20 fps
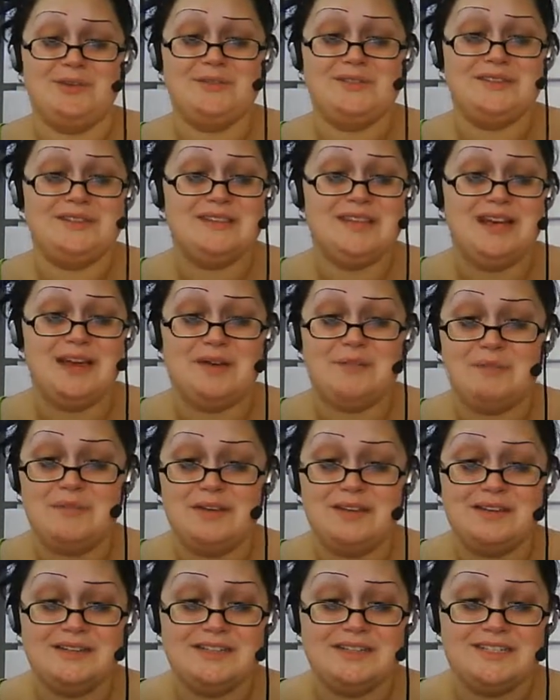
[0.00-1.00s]
use it that
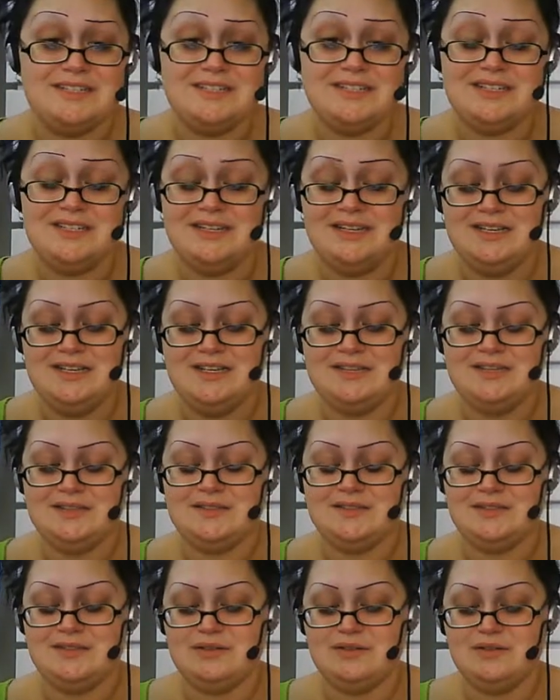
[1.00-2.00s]
much.
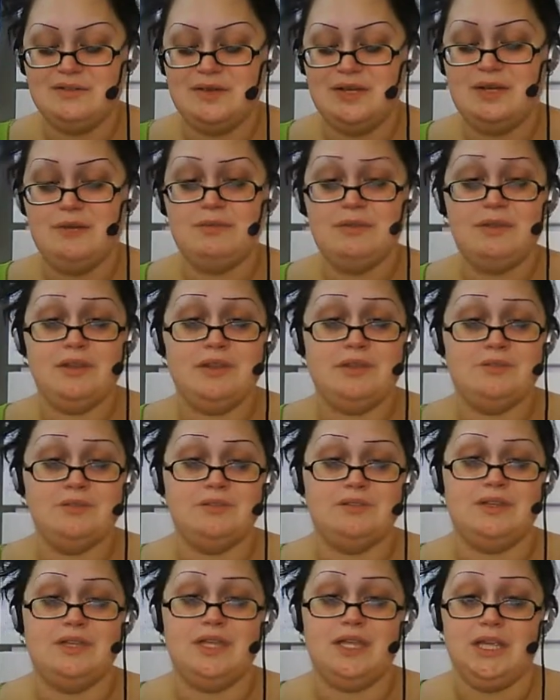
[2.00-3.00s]
So I really
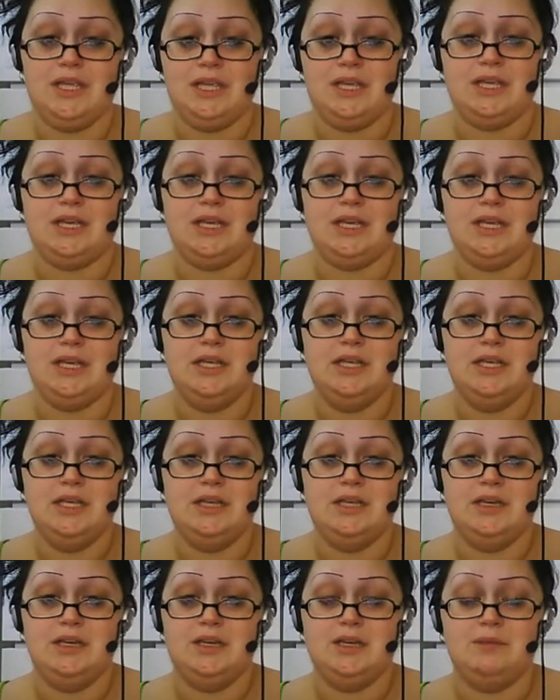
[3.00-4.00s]
don't need
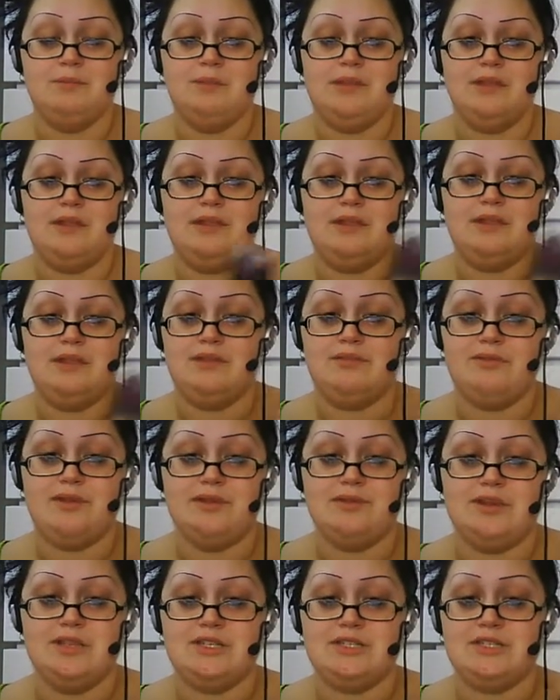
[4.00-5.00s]
a big thing of
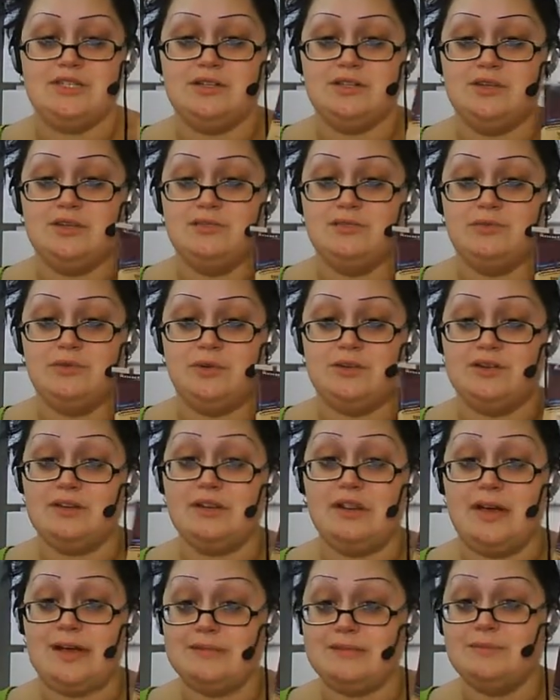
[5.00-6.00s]
foundation to, for it to
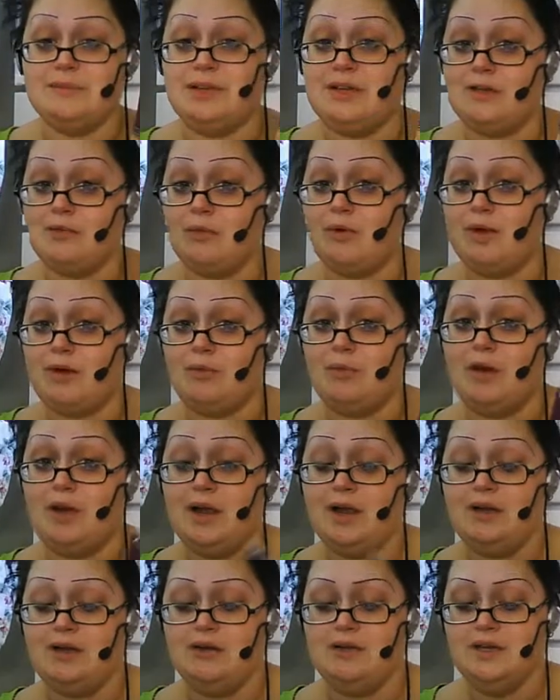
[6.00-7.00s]
last me quite a
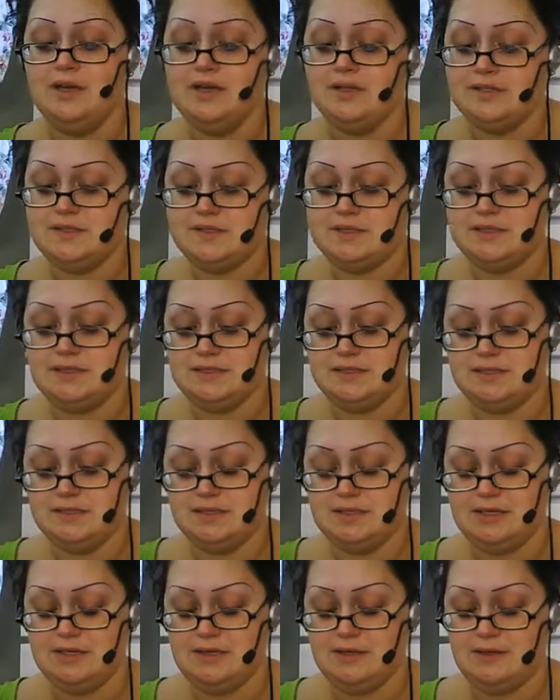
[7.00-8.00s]
while.
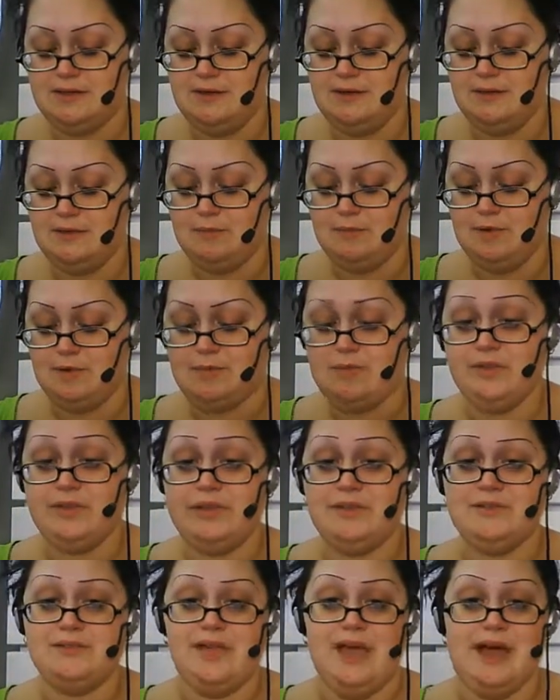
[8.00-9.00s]
Seriously, um, I'll probably
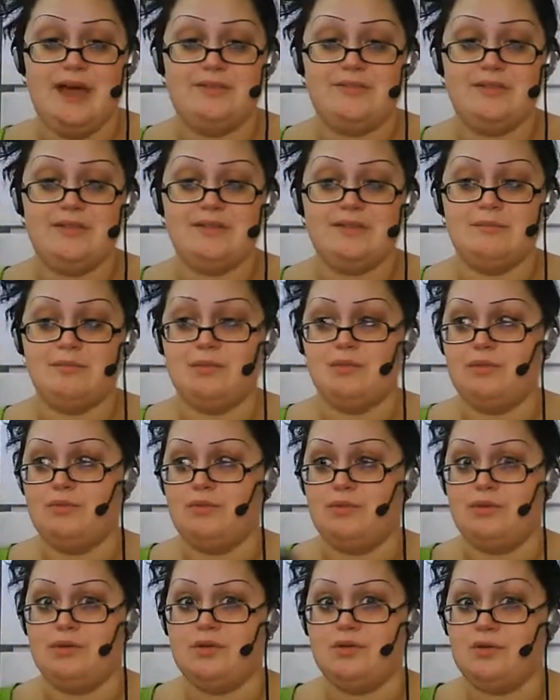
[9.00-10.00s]
use half of this
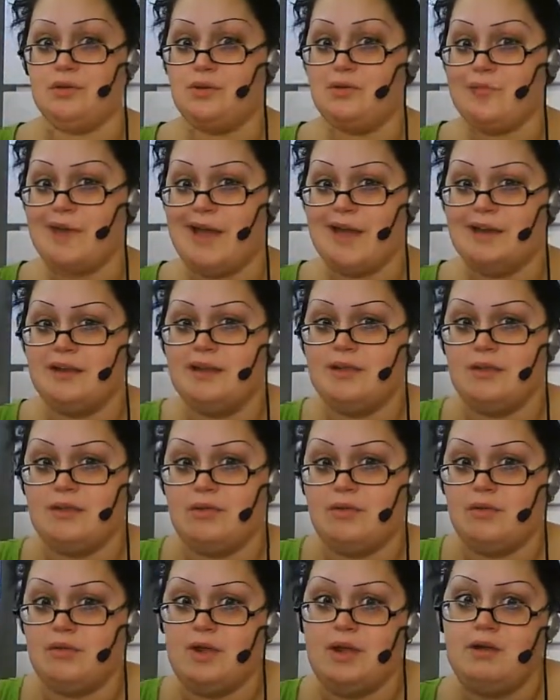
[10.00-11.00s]
before it'll go bad and I
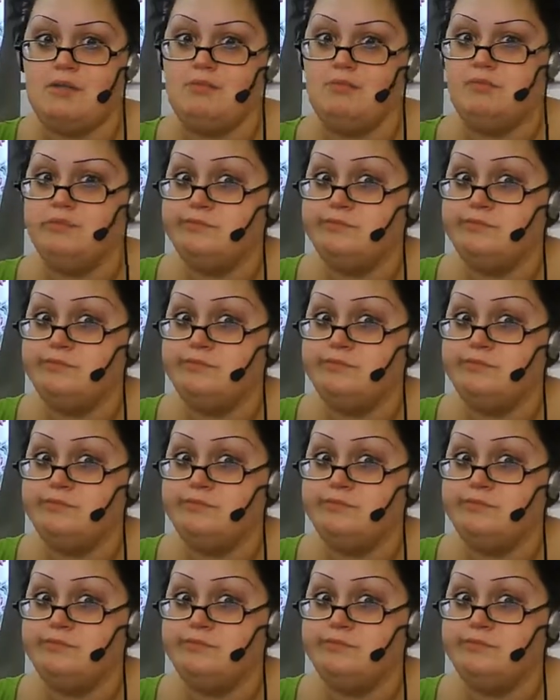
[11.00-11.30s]
throw it out.